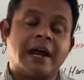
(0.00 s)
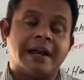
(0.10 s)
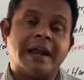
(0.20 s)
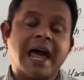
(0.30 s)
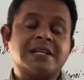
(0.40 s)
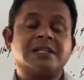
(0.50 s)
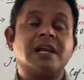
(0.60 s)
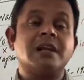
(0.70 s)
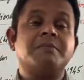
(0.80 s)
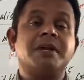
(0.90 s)

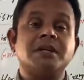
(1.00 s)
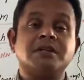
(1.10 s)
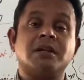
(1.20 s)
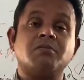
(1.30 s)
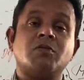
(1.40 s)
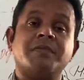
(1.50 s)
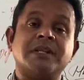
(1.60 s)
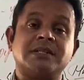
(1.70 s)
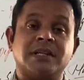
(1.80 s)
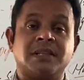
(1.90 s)
national liberation
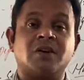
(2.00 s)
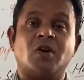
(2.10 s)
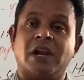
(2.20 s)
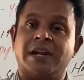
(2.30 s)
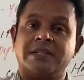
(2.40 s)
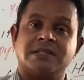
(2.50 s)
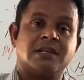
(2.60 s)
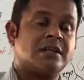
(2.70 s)
movements in the colonies.